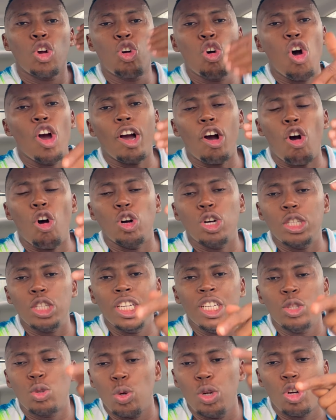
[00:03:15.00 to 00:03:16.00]
go
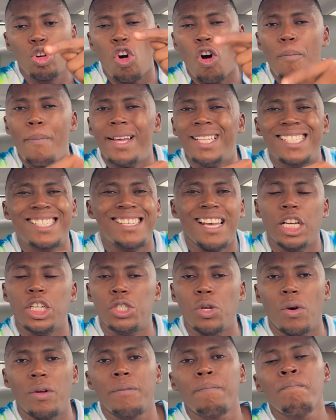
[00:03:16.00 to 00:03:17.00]
into the comment
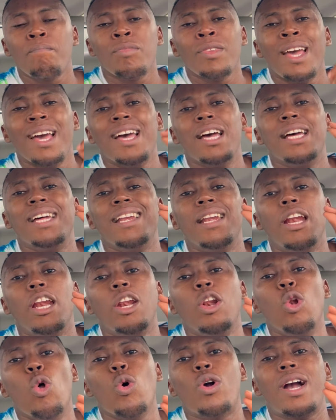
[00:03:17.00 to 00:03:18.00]
section
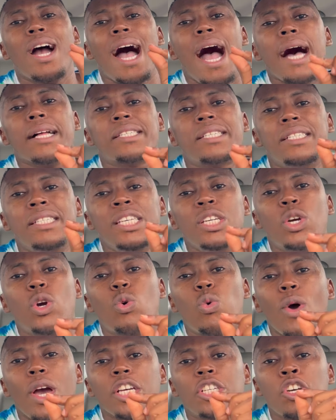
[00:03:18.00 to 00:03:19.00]
look at the
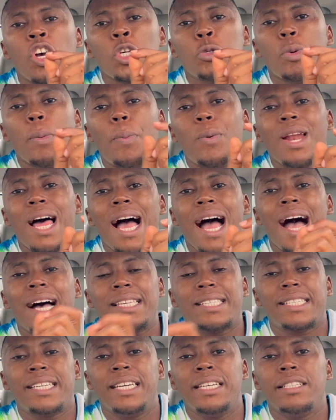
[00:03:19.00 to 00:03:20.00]
questions people are
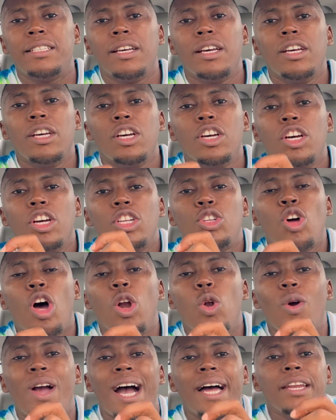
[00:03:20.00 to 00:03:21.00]
asking
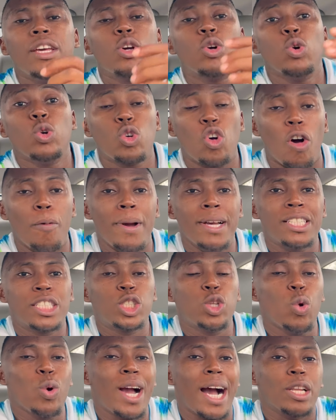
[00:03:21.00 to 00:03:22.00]
don't look at the good
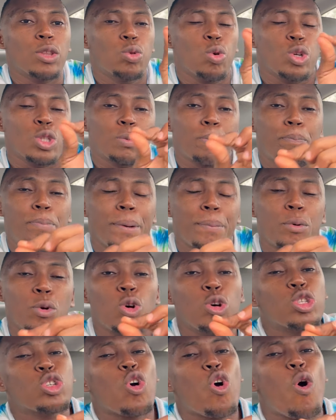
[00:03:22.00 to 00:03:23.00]
comments look at those people
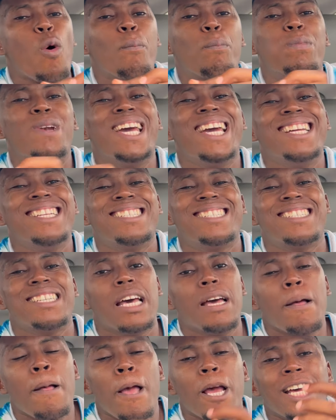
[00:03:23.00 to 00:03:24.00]
those complaints
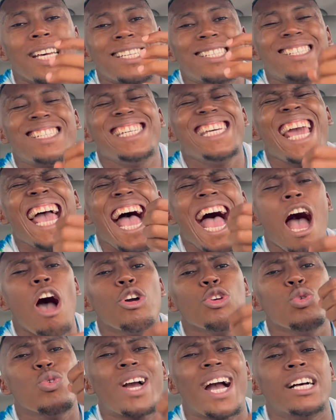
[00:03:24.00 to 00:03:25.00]
See
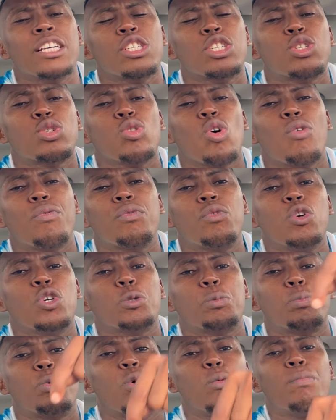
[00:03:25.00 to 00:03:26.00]
how you can solve
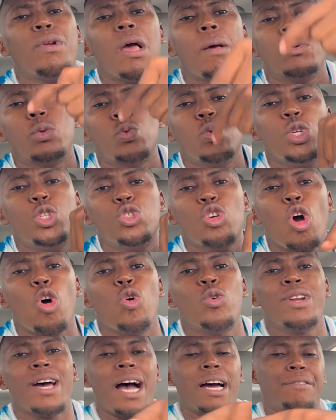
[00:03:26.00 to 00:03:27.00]
those problems with your
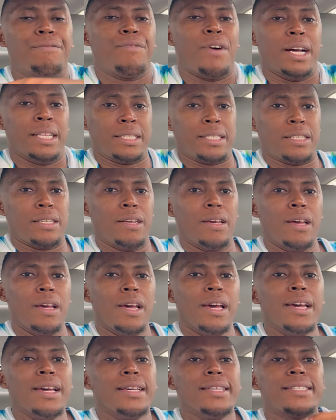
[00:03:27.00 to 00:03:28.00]
own adverts.
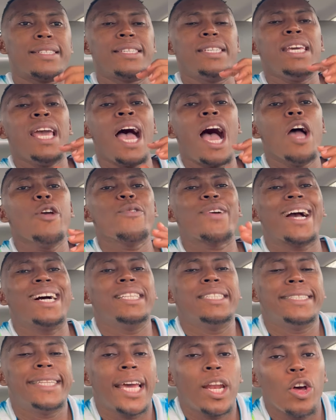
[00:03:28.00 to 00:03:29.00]
See how you
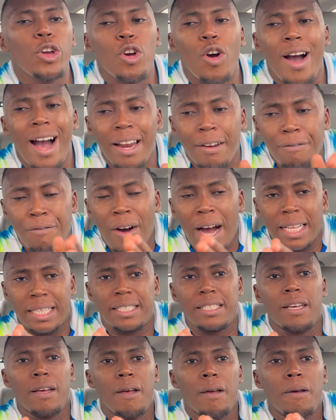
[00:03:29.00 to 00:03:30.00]
can tailor your
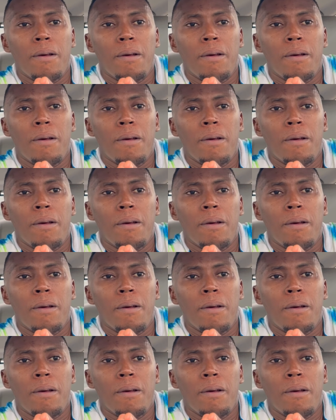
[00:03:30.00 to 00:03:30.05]
advert